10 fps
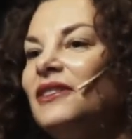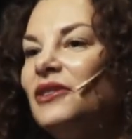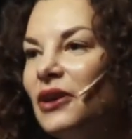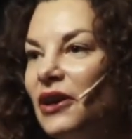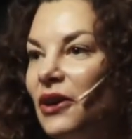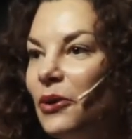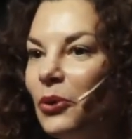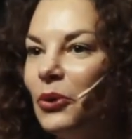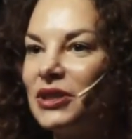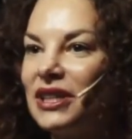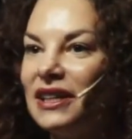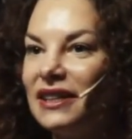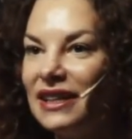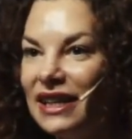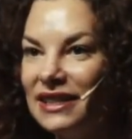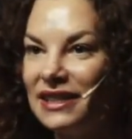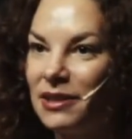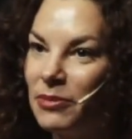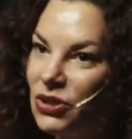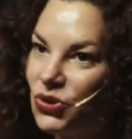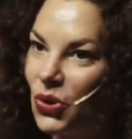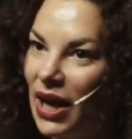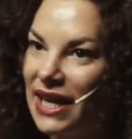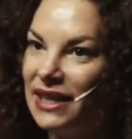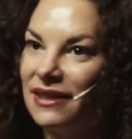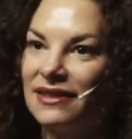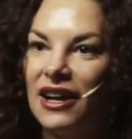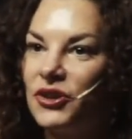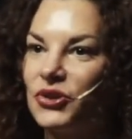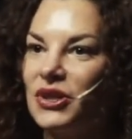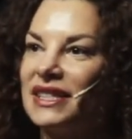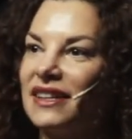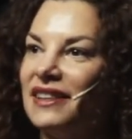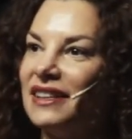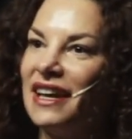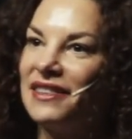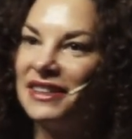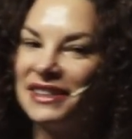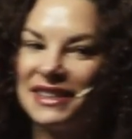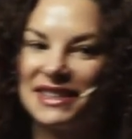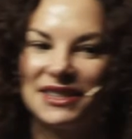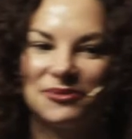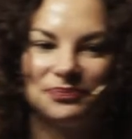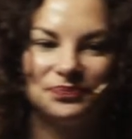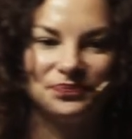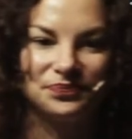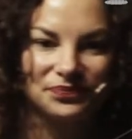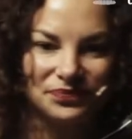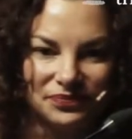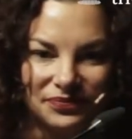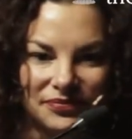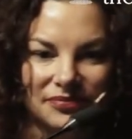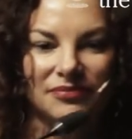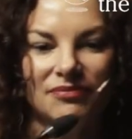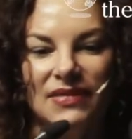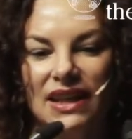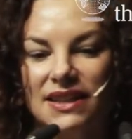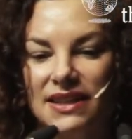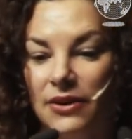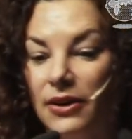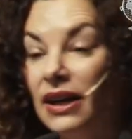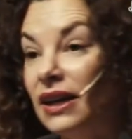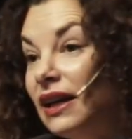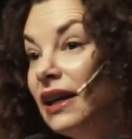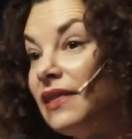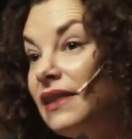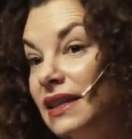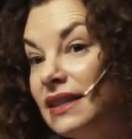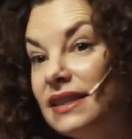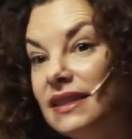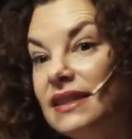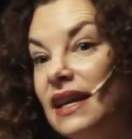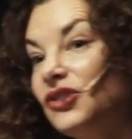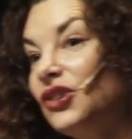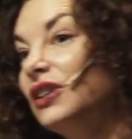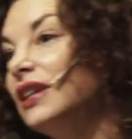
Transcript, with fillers: the water that needed to drain countries like the Netherlands. So this session